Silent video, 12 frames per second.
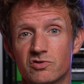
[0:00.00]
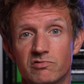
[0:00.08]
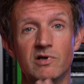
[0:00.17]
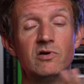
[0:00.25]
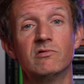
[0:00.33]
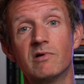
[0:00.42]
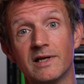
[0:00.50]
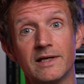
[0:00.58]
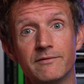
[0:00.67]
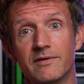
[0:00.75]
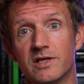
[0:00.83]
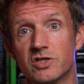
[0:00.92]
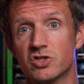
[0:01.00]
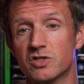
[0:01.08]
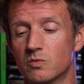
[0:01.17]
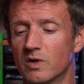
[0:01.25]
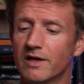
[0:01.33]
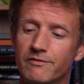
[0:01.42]
trail running
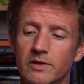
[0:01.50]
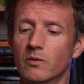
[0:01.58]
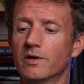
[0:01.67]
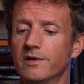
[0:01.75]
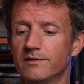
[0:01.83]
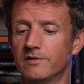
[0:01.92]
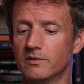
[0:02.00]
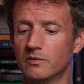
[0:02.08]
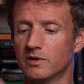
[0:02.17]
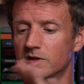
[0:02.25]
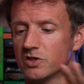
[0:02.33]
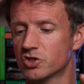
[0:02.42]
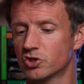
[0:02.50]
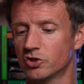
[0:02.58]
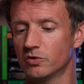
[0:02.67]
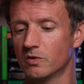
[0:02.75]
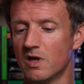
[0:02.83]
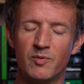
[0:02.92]
adventures, whatever you want to do in this
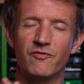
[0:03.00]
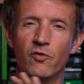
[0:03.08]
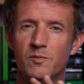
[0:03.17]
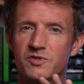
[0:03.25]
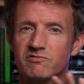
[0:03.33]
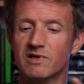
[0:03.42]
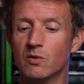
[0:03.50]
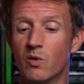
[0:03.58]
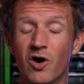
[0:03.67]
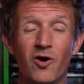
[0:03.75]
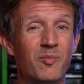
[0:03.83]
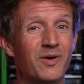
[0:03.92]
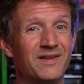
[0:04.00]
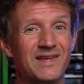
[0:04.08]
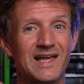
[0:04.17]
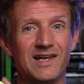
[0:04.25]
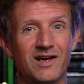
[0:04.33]
shoe. It performs really well, but that